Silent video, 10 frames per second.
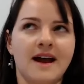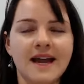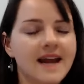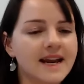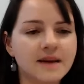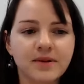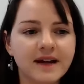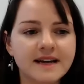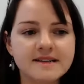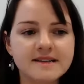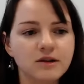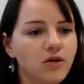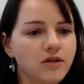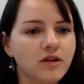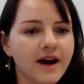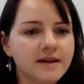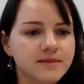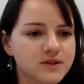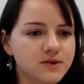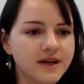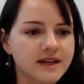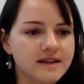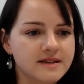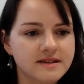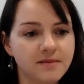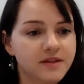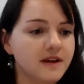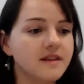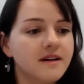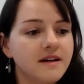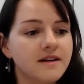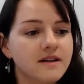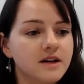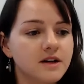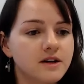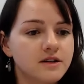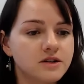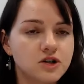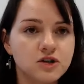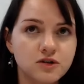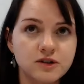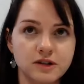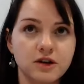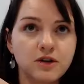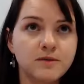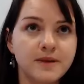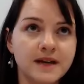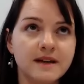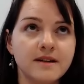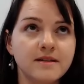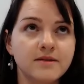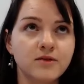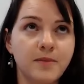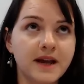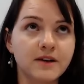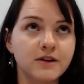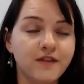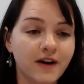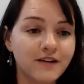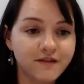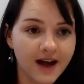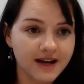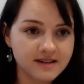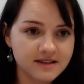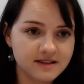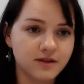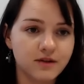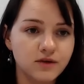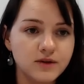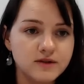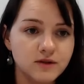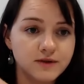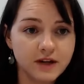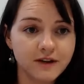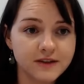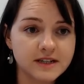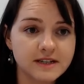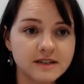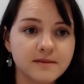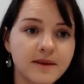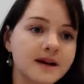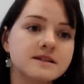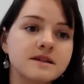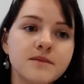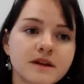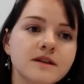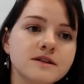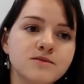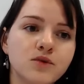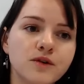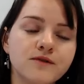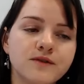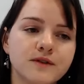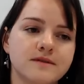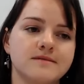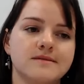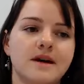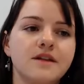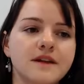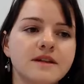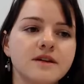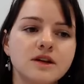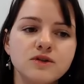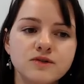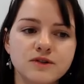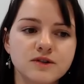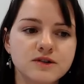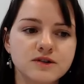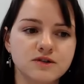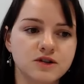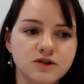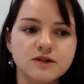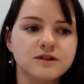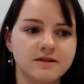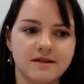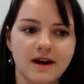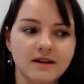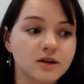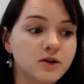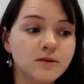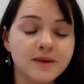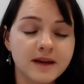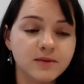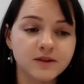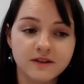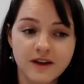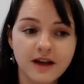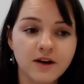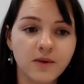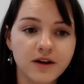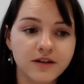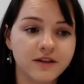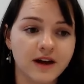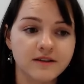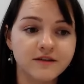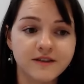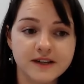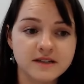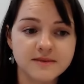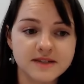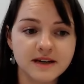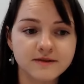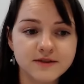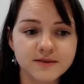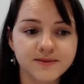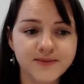in any place along the line between something that should could be repaired very fast through a sort of service system and something that's more of a thing that users should and could be able to tinker with and fix themselves.